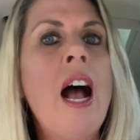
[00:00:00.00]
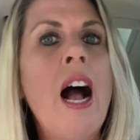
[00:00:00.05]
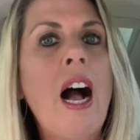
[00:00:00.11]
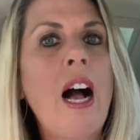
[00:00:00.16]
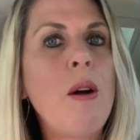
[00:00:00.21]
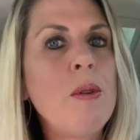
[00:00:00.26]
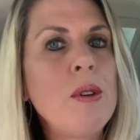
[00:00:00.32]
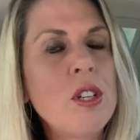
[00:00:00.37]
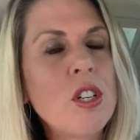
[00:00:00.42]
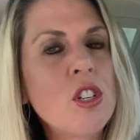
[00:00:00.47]
I
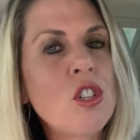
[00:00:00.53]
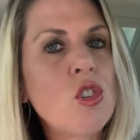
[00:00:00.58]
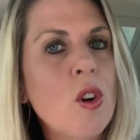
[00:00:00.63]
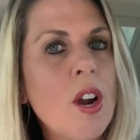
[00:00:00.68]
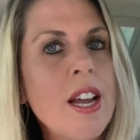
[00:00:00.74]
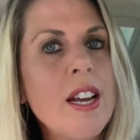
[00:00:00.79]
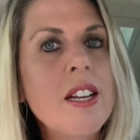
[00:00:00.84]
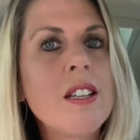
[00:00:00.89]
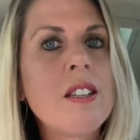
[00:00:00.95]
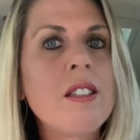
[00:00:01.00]
was just
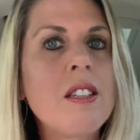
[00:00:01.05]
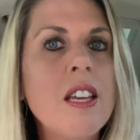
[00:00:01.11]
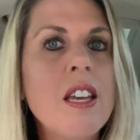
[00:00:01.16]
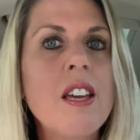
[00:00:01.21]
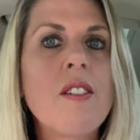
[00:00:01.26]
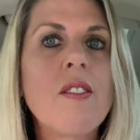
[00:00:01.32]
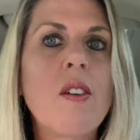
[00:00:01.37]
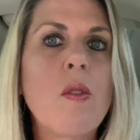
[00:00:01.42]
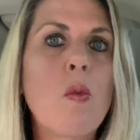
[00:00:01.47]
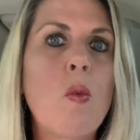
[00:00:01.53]
trying to see
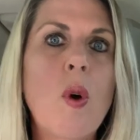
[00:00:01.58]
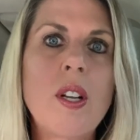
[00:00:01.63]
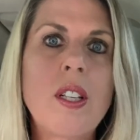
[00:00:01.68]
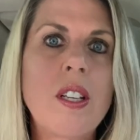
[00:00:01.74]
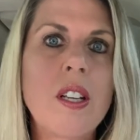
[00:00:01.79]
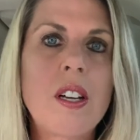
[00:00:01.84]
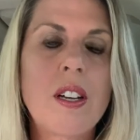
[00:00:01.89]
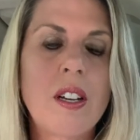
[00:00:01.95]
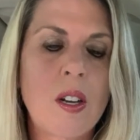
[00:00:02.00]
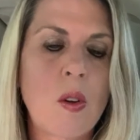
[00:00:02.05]
what
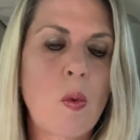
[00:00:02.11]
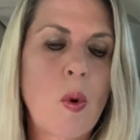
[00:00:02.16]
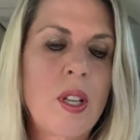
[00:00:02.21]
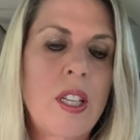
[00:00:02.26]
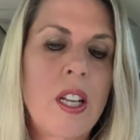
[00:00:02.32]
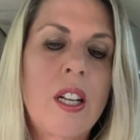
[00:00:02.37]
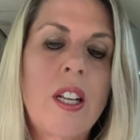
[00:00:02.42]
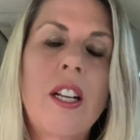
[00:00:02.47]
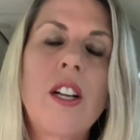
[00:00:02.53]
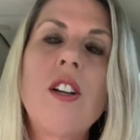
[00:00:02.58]
the what
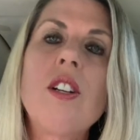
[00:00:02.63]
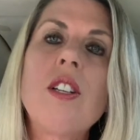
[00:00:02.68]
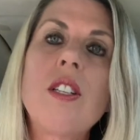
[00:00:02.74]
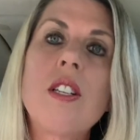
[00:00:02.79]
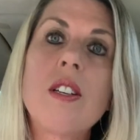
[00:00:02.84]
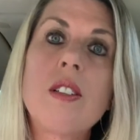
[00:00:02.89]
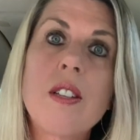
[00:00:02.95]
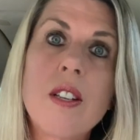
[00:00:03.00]
the clearance is,